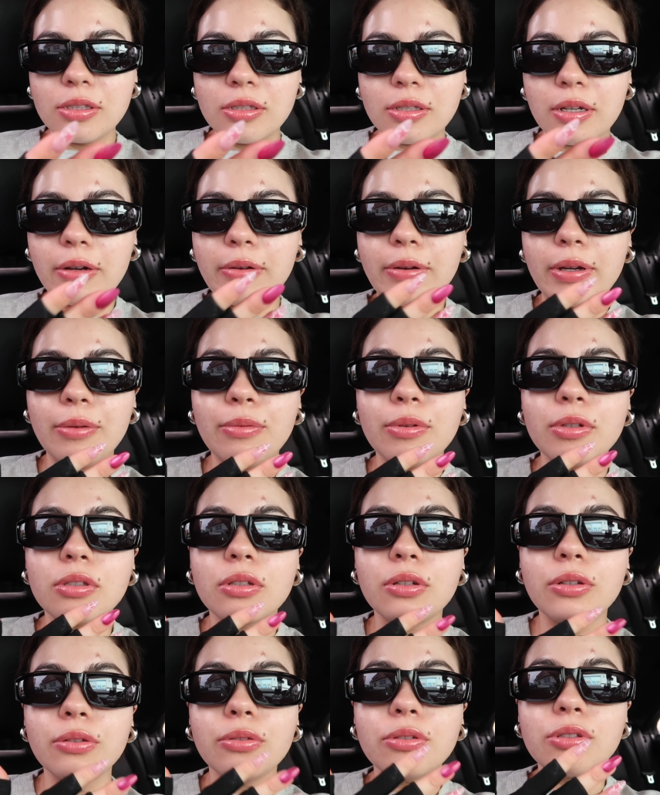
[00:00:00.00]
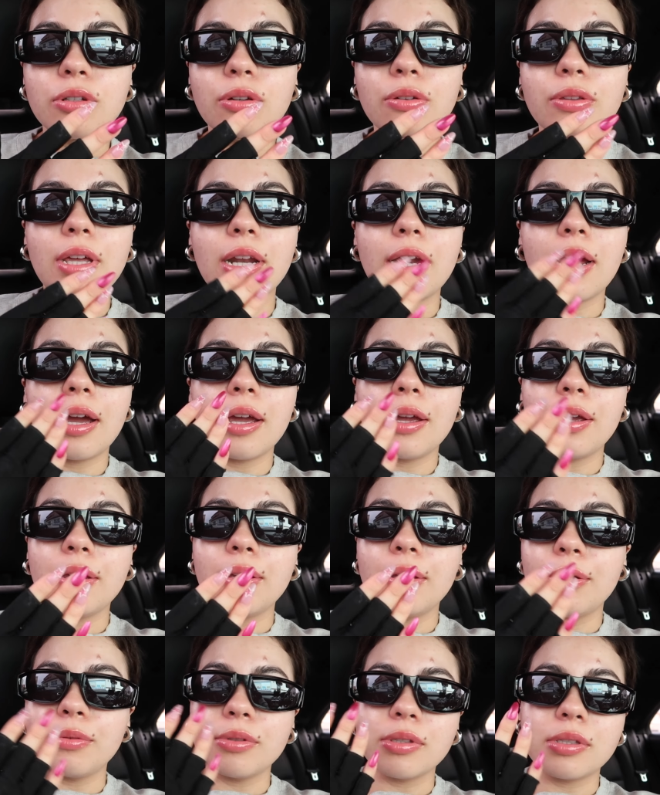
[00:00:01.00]
so it was crucial that
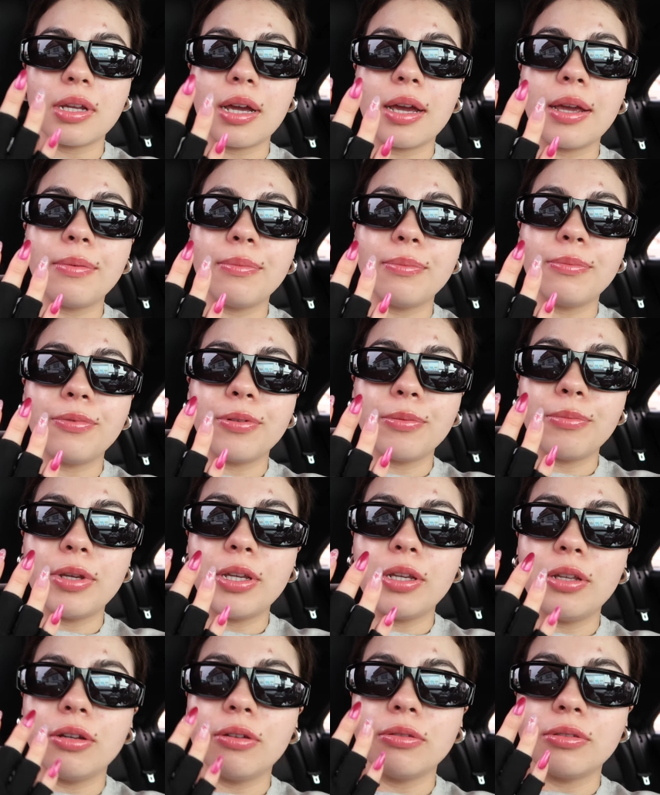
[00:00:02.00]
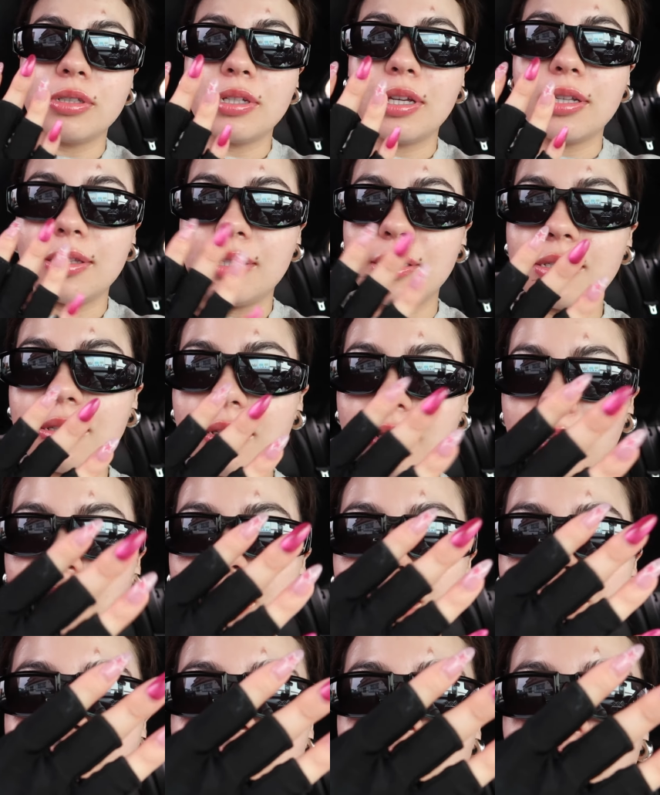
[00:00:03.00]
it was time for me, you know, to get these
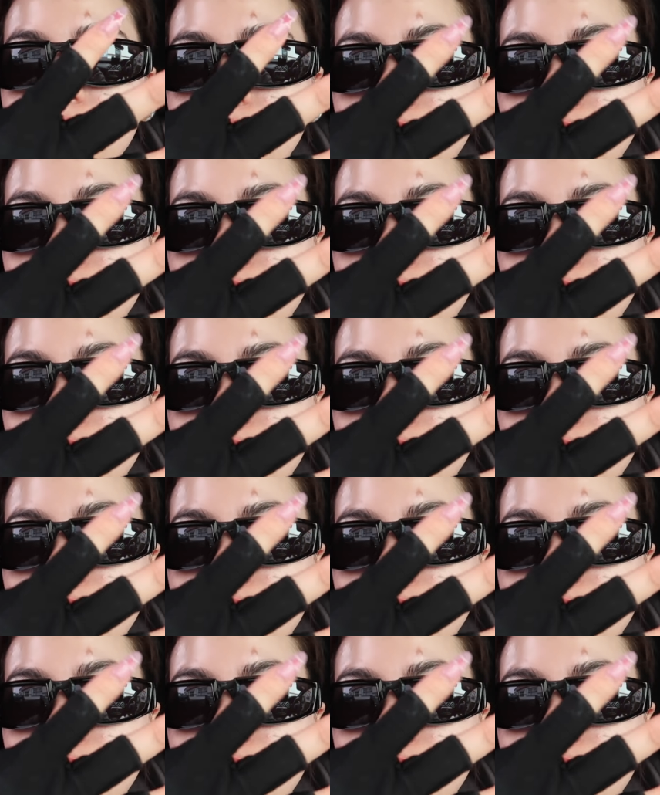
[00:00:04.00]
gloves.